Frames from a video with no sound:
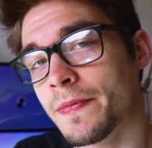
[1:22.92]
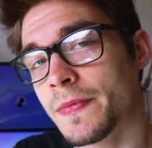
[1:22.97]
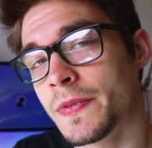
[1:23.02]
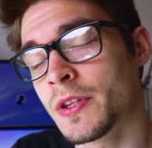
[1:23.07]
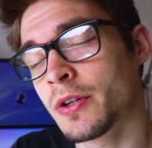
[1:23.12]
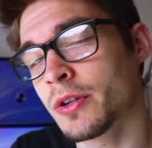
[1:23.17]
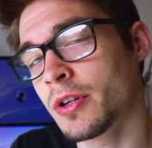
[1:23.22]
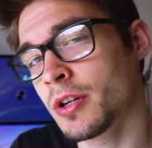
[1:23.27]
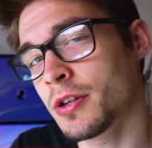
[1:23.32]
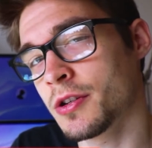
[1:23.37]

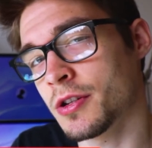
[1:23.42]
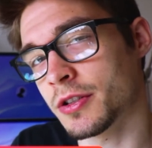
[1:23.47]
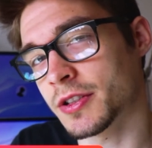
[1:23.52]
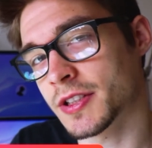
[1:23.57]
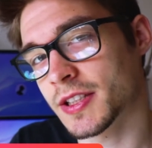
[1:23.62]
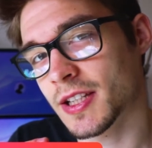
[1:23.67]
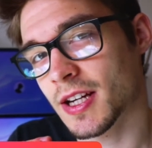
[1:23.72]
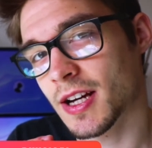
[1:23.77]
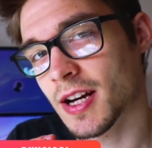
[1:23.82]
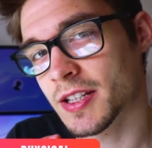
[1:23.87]
do you
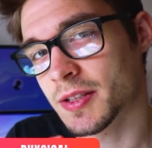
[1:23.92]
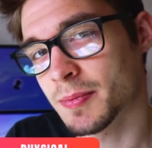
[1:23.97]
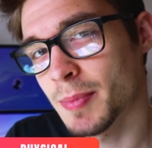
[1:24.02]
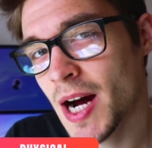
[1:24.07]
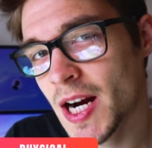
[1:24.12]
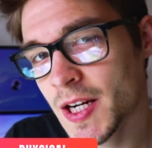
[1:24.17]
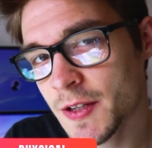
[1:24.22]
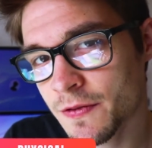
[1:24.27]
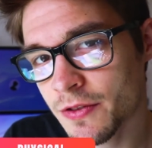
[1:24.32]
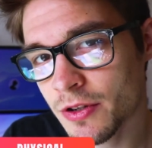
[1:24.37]
use a
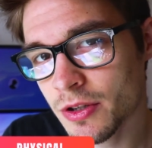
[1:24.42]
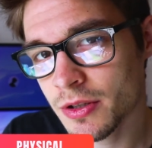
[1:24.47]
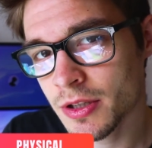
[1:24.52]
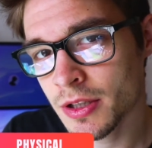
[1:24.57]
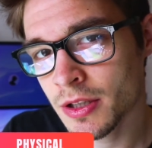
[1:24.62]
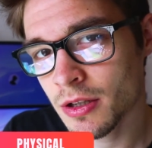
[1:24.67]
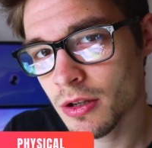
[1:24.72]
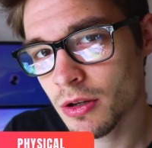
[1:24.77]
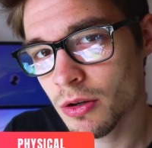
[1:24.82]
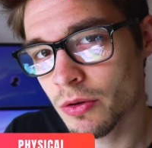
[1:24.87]
smartphone
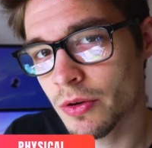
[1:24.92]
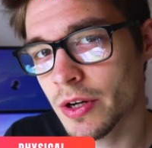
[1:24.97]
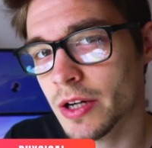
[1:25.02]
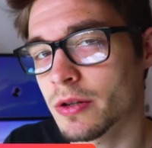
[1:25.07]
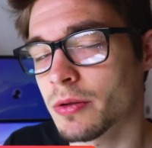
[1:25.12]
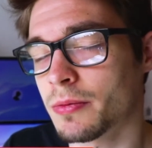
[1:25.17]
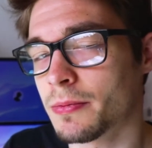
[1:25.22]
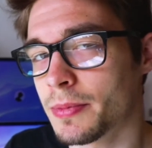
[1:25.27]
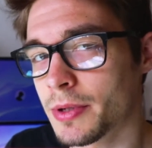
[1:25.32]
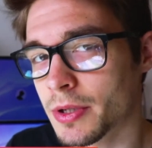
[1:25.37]
or a
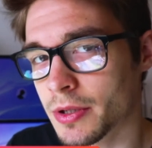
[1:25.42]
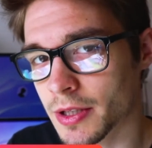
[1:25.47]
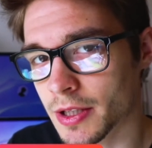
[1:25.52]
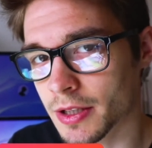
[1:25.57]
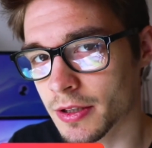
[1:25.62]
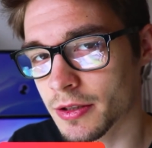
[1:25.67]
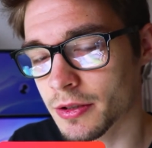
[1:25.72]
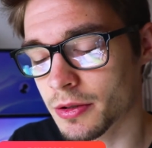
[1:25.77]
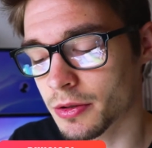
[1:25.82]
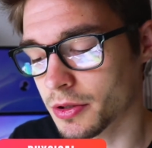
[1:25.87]

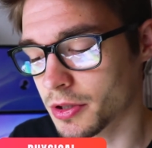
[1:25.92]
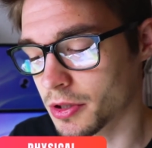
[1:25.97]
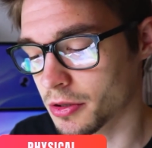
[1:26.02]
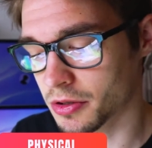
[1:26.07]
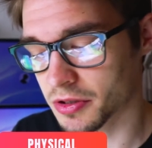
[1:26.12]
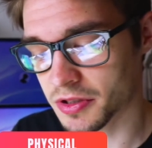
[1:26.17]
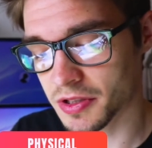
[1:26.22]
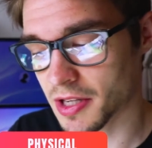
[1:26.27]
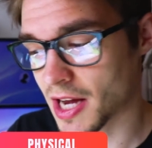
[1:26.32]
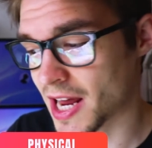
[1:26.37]
computer to
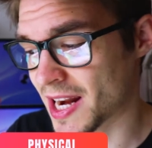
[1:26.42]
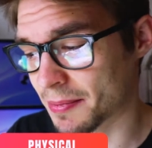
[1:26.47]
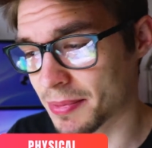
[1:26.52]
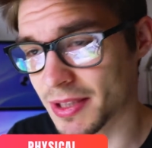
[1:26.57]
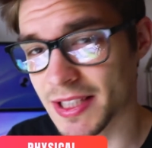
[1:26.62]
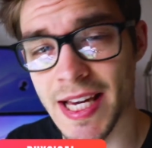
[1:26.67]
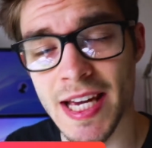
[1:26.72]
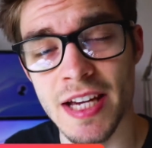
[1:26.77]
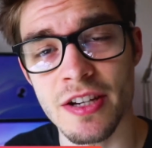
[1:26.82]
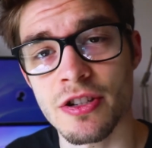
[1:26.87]
use an
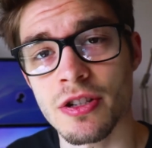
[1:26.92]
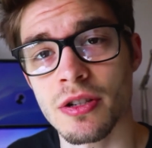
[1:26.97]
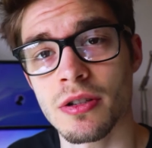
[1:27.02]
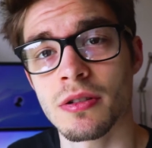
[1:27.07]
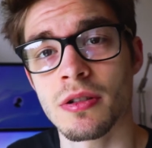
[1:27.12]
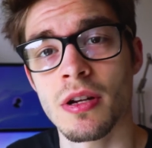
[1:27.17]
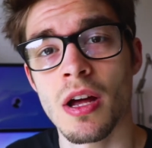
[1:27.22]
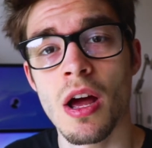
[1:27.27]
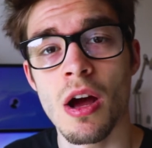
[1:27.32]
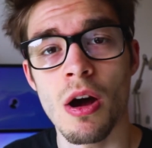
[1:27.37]

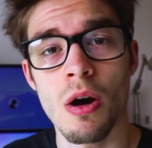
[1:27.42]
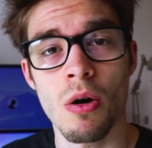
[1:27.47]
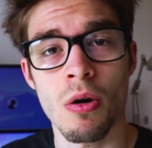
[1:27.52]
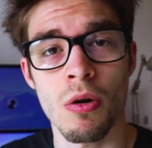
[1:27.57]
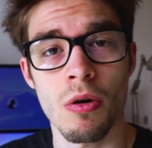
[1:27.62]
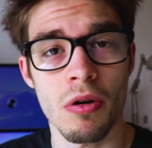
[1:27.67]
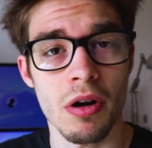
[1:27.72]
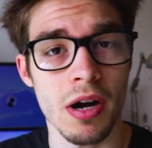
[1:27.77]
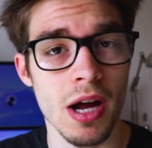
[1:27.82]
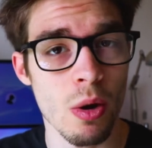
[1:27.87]
application
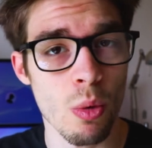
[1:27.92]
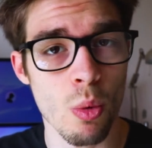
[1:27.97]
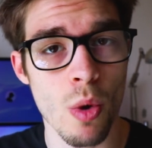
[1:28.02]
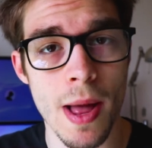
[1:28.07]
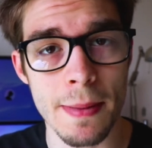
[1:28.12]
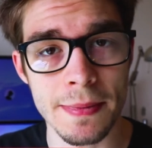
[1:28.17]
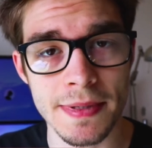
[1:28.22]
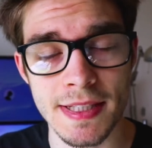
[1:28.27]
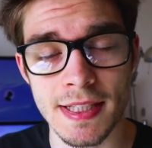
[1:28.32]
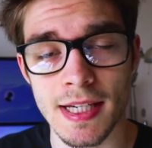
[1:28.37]
or a
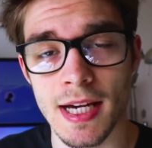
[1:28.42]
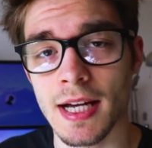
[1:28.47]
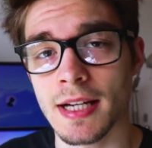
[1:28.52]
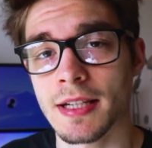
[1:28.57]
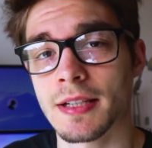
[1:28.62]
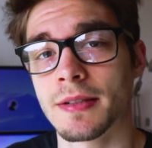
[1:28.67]
website?